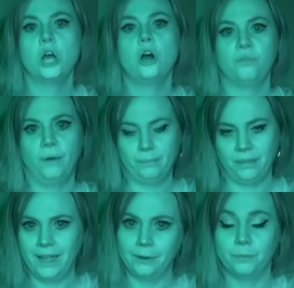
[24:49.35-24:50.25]
our REM
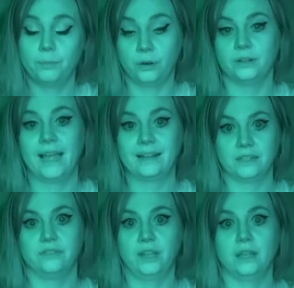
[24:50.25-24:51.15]
pet pod
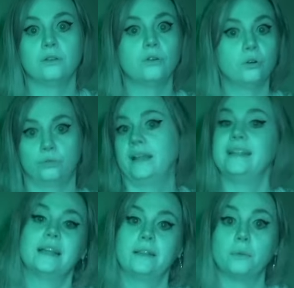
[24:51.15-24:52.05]
activity
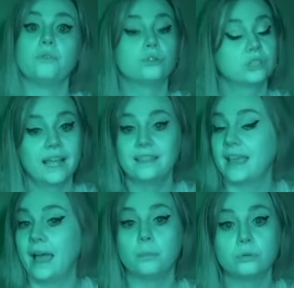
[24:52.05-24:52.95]
already down there. We've also had the
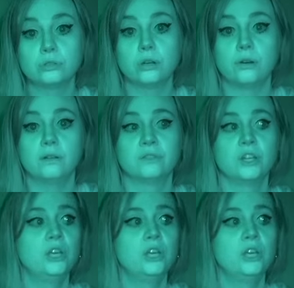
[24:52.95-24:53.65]
cat balls go off,